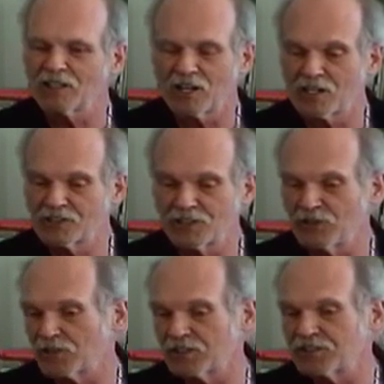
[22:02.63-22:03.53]

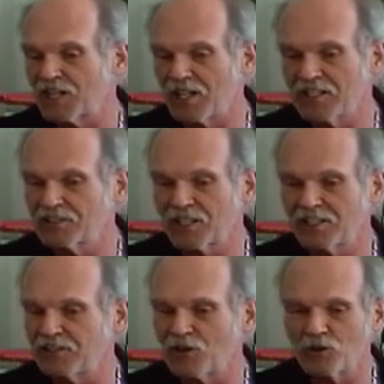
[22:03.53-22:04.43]
largely you can change
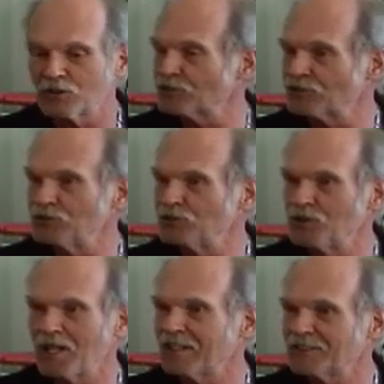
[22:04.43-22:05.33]
any note or
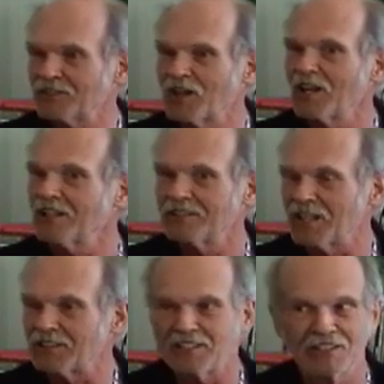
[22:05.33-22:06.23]
two, and
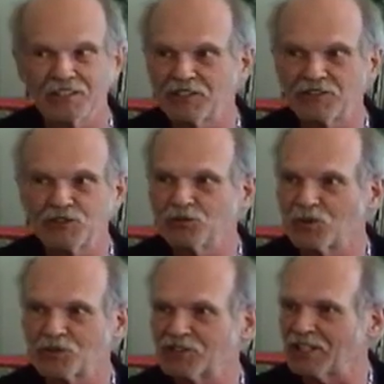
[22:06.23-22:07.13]
the identity of the
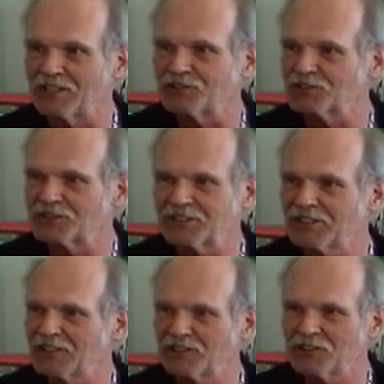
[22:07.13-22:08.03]
tune won't change. You'll
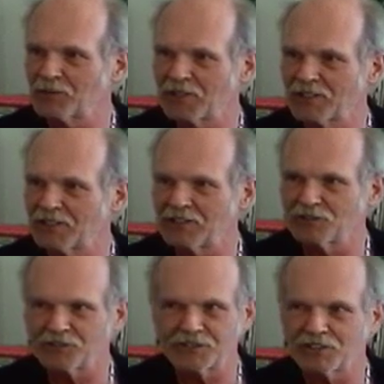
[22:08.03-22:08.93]
still hear the melody,
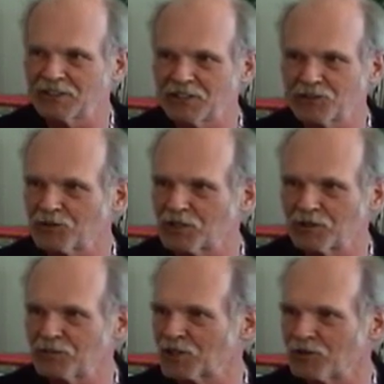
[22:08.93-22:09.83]
you'll still hear the
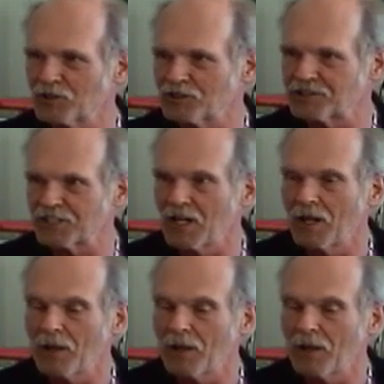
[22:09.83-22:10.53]
rhythm, the chords.